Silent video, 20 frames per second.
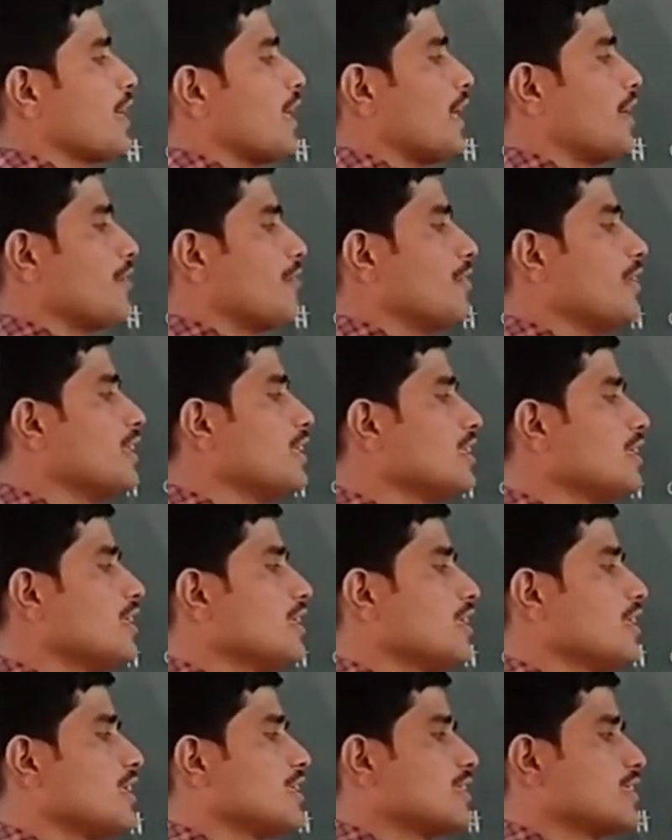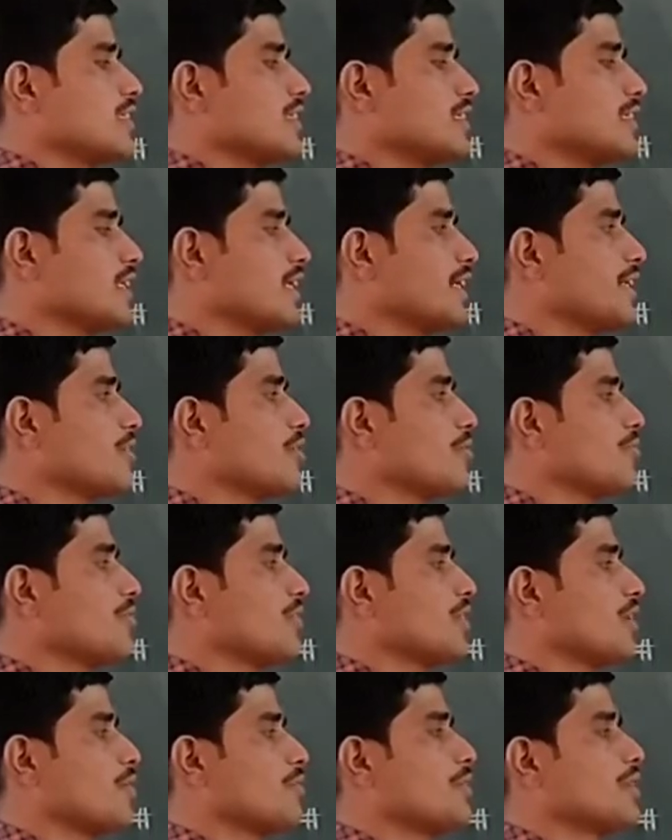and when such a kind of
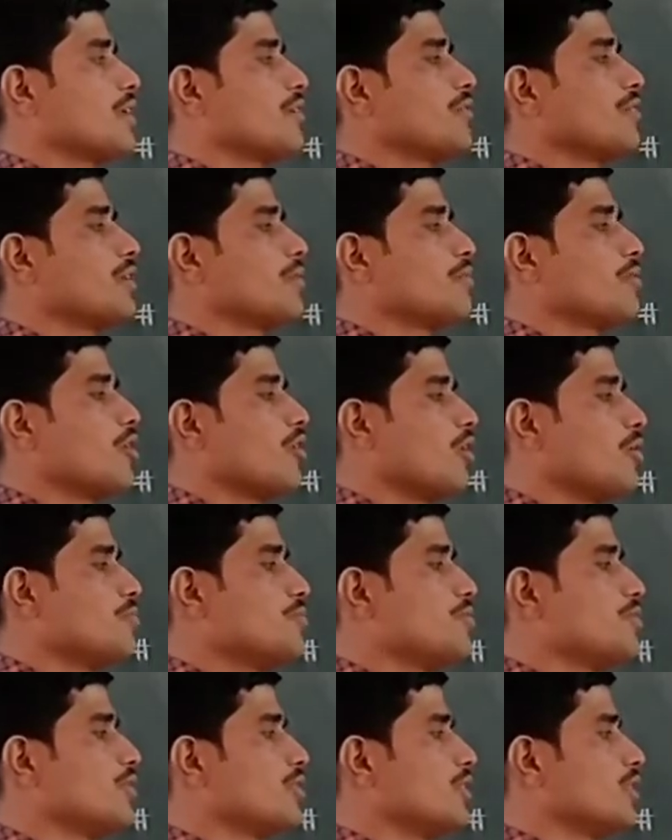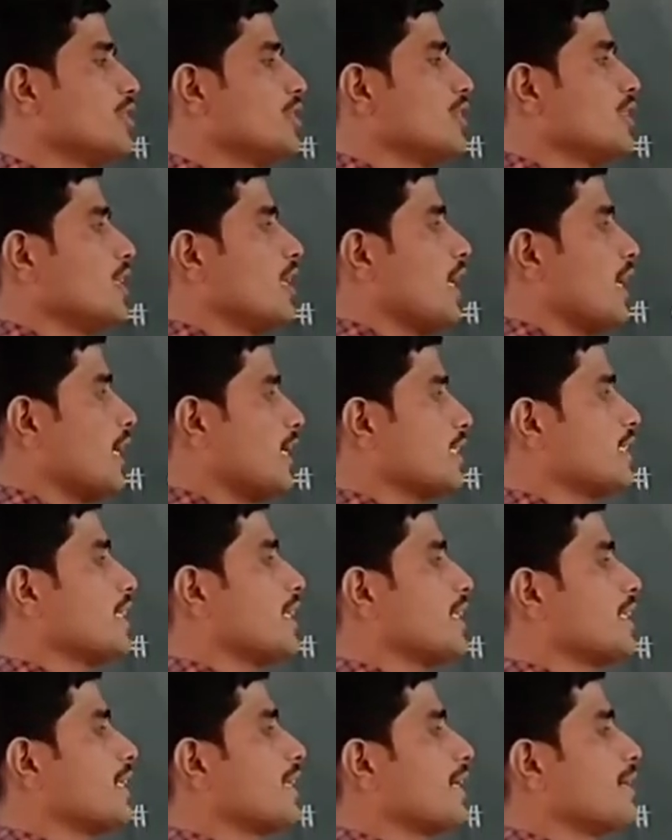phenomena will be observed, at
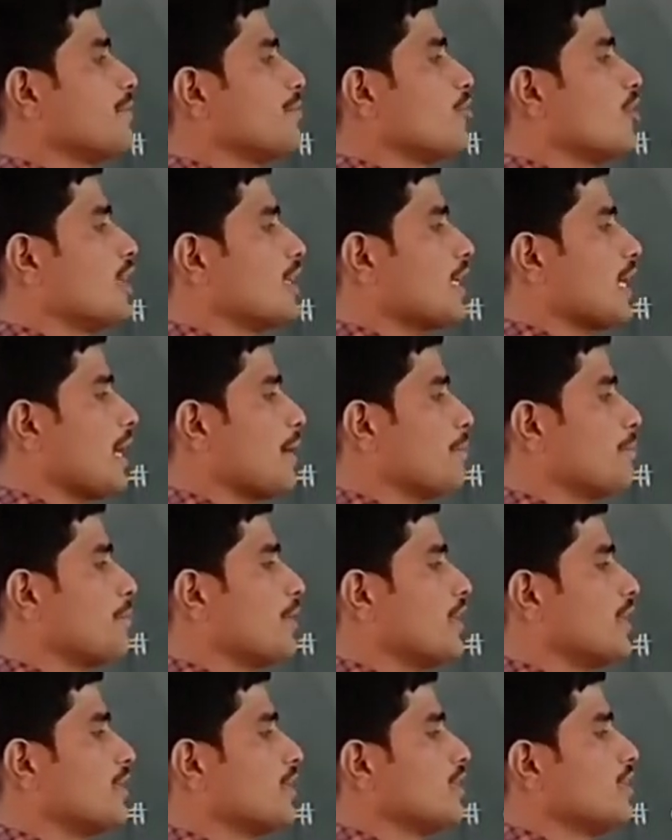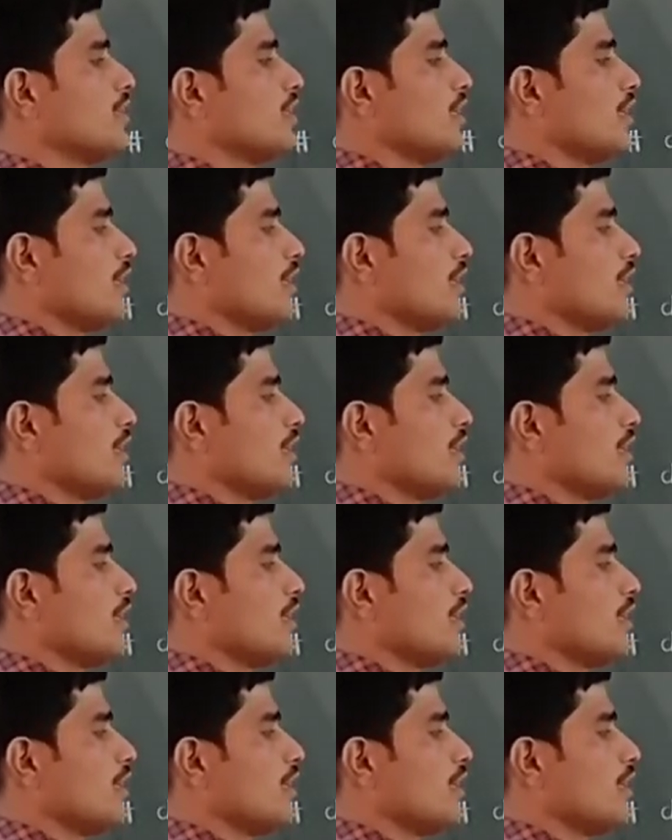that time what happened?